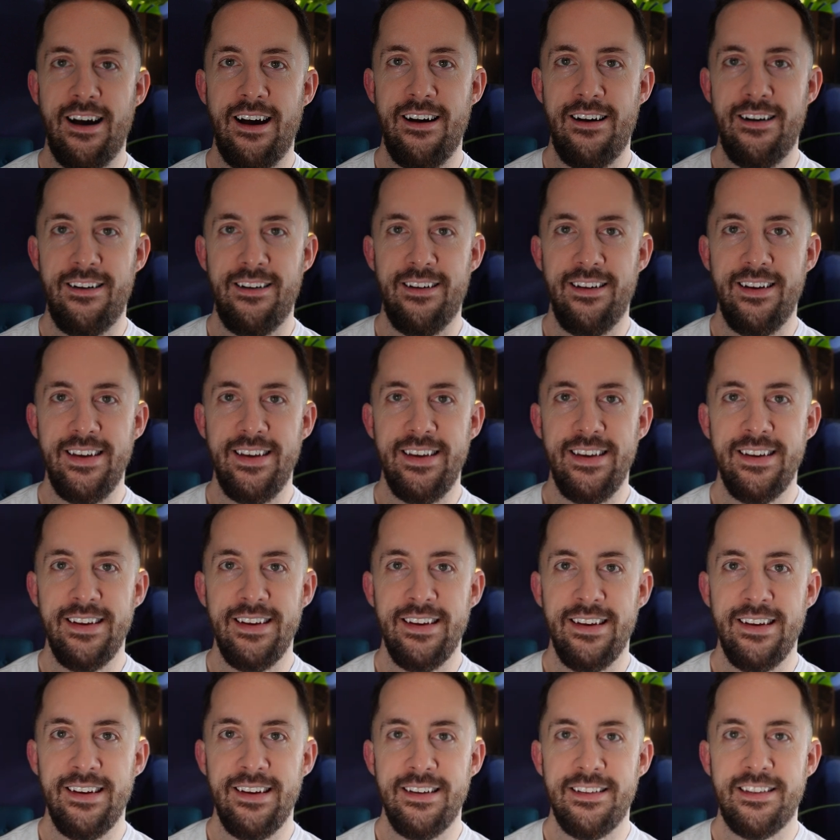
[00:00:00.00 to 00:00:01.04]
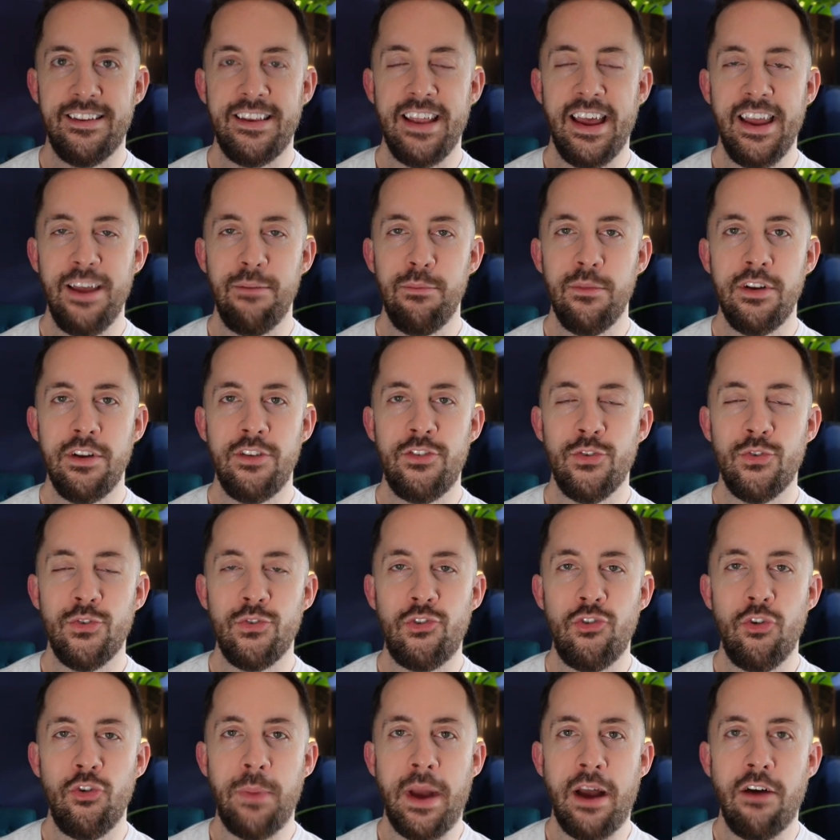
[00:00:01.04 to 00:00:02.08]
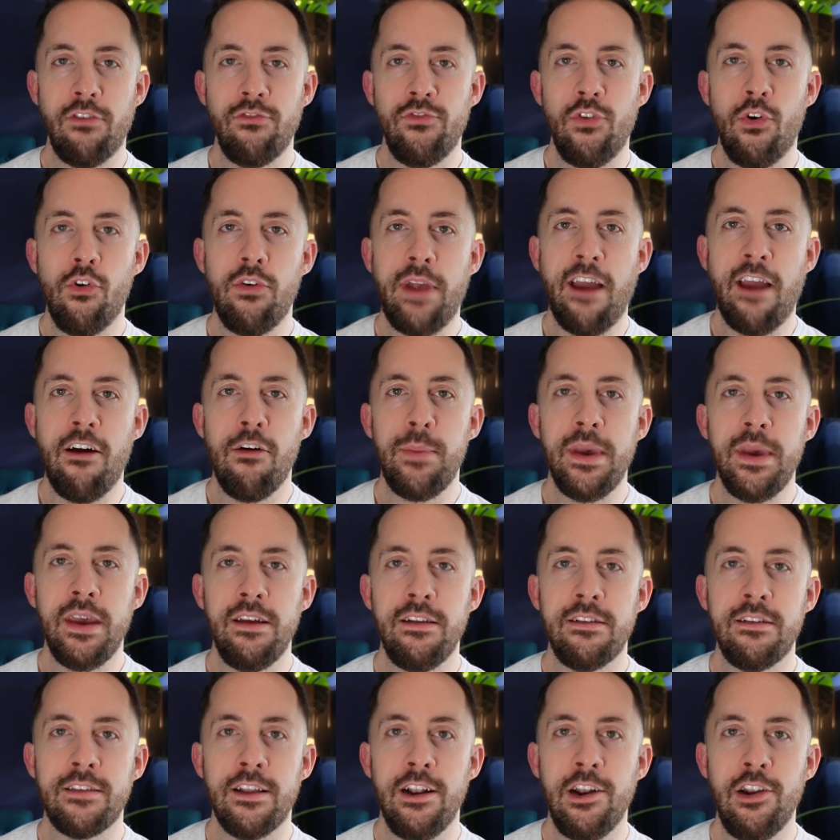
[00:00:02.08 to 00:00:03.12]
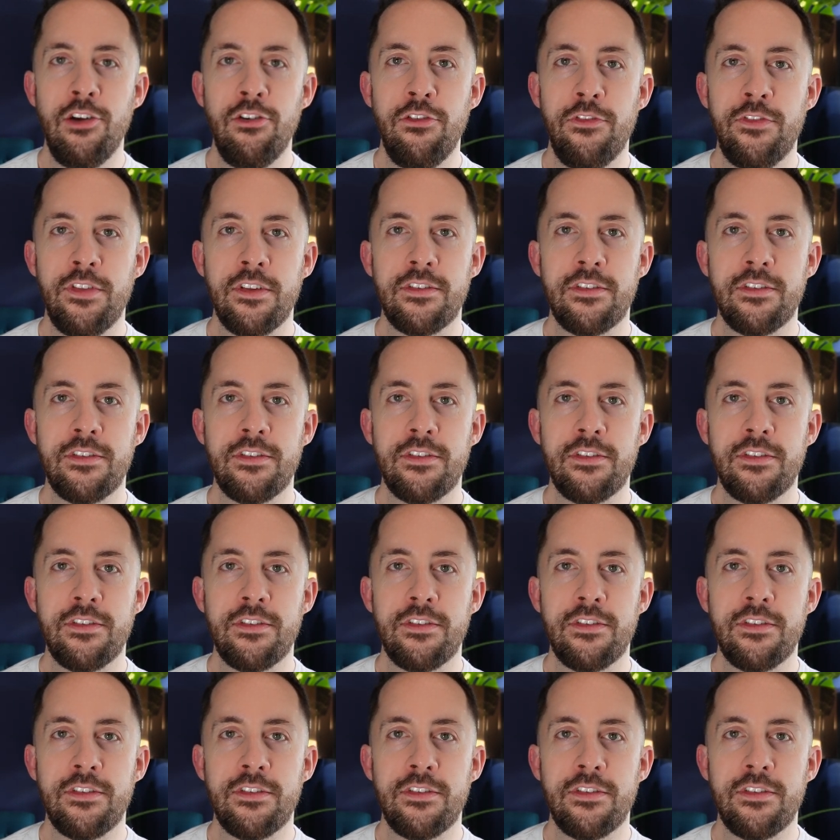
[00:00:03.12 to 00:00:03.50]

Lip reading: Hi, today I'm going to talk to you about Royal Caribbean's Allure of the